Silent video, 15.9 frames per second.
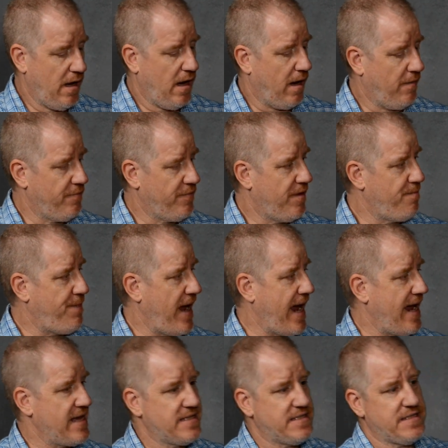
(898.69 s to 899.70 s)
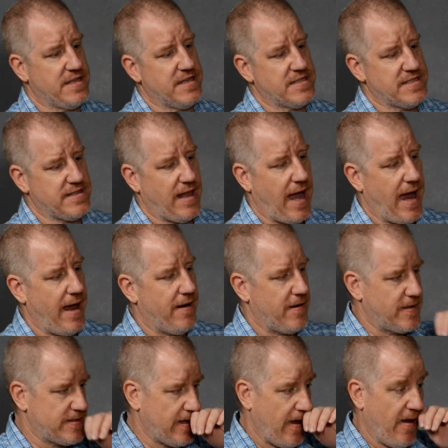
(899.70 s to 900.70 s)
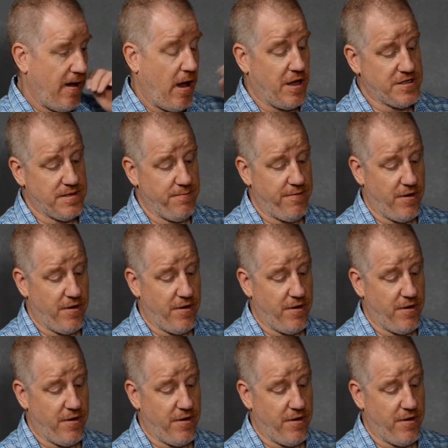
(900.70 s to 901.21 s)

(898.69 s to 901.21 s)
The base and the sliders all seem